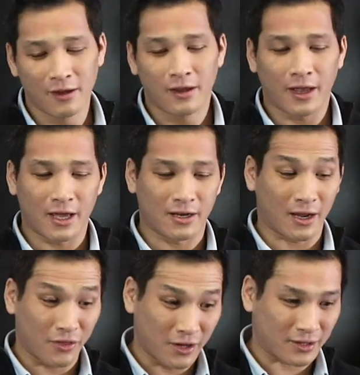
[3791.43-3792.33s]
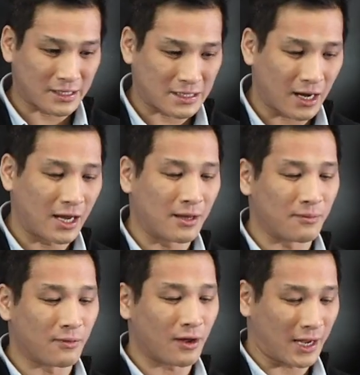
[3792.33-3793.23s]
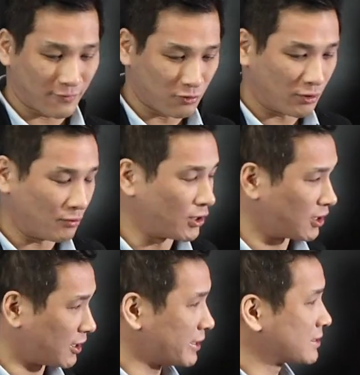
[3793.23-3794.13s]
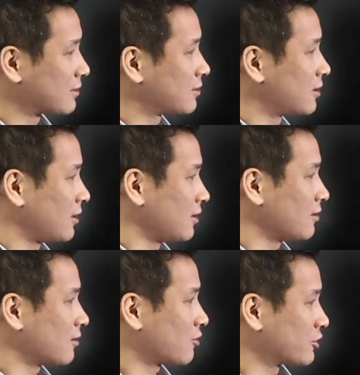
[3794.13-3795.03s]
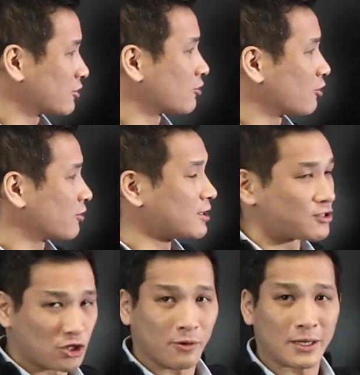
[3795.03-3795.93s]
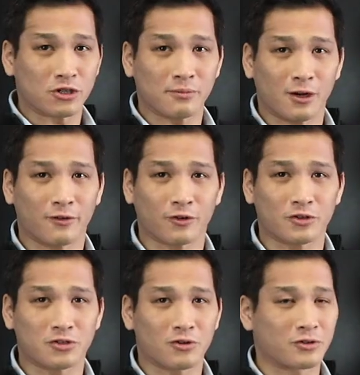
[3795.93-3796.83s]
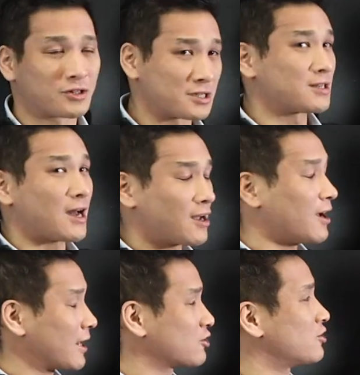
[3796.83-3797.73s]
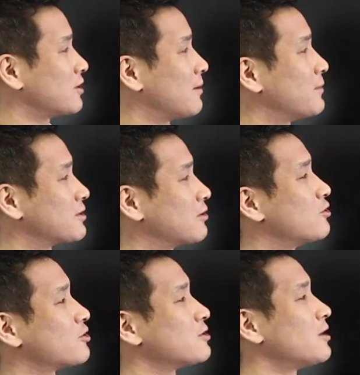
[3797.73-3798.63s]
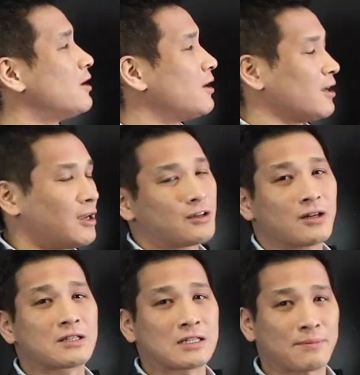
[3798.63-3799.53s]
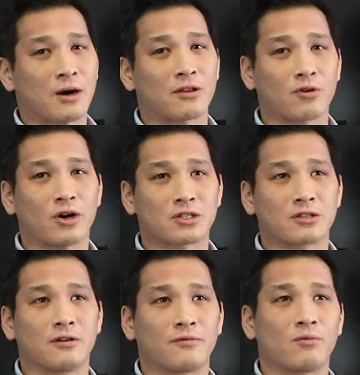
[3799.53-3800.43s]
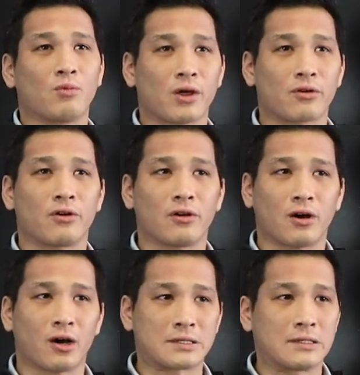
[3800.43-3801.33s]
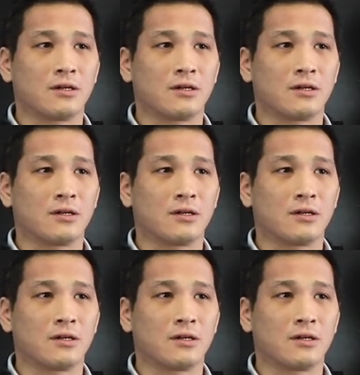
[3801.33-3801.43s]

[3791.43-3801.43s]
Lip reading: And I think at the time, after we realized that the crystal growth, this geometric model for crystal growth does not actually admit solutions, it does inspire the question of whether or not